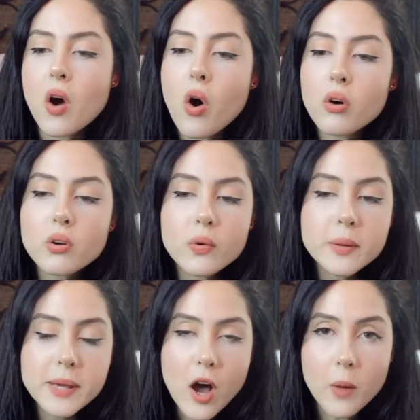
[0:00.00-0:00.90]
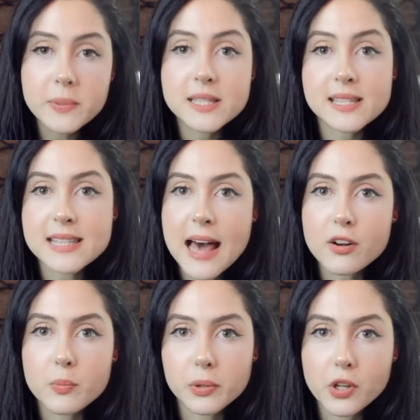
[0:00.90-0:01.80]
all going to be opposite
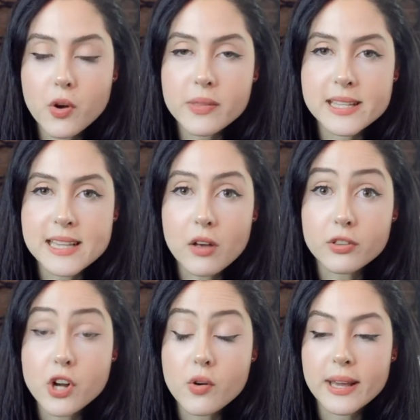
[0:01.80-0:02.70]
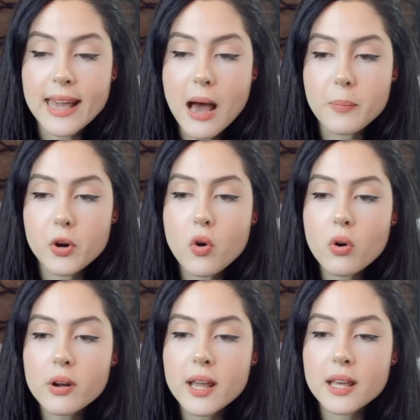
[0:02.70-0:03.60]
Saturn, Pluto, and the South Node in
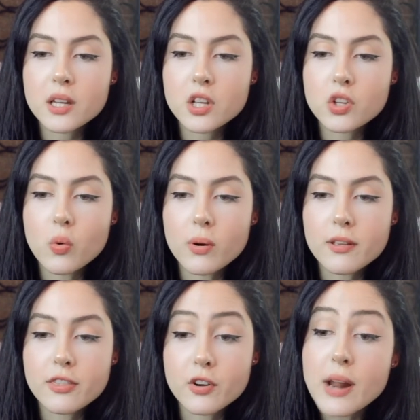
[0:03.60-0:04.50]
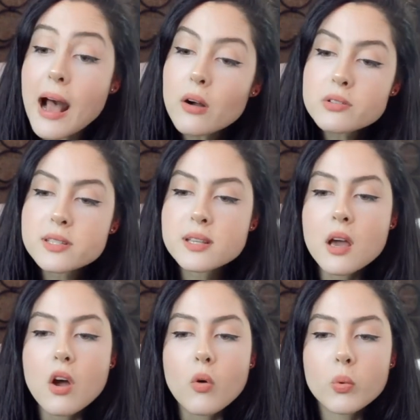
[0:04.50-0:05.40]
Capricorn in your 3rd house,
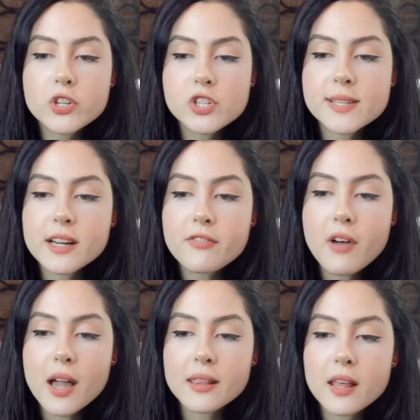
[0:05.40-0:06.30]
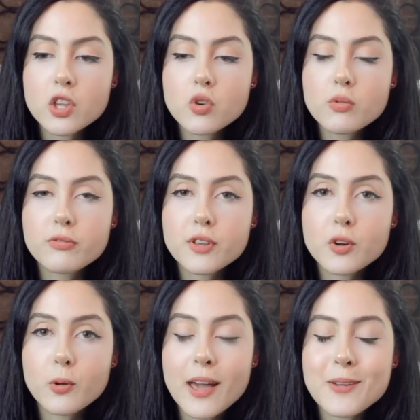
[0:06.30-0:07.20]
which is signifying that you
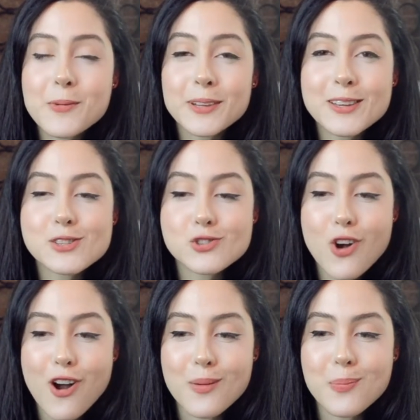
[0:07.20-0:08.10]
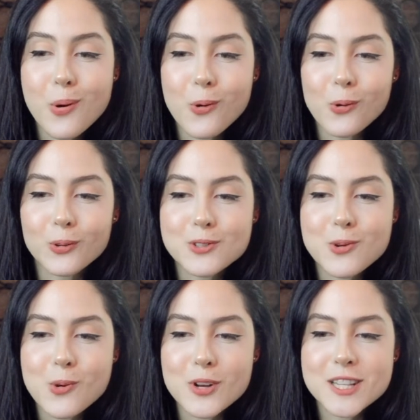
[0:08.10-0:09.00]
feel a really strong pull
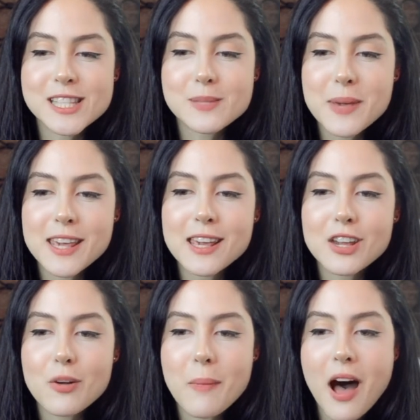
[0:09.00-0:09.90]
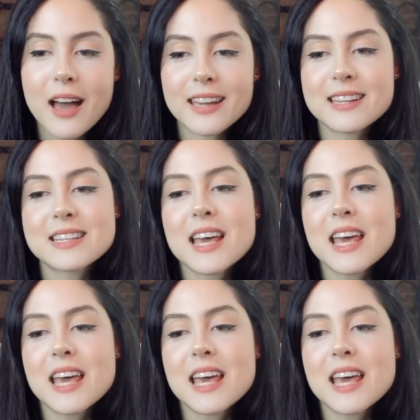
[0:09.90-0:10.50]
towards speaking your mind